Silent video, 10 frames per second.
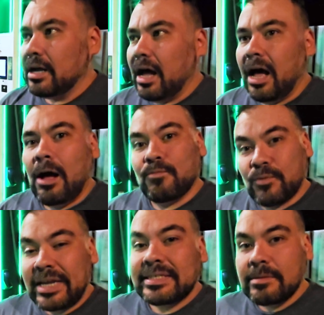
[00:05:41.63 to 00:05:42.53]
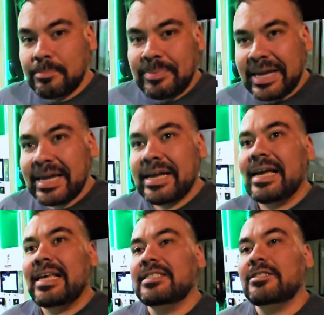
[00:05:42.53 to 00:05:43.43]
Uh, reason being
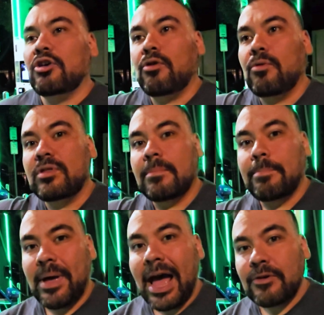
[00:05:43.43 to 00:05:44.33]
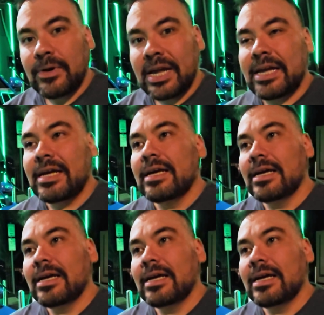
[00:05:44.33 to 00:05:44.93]
is so the battery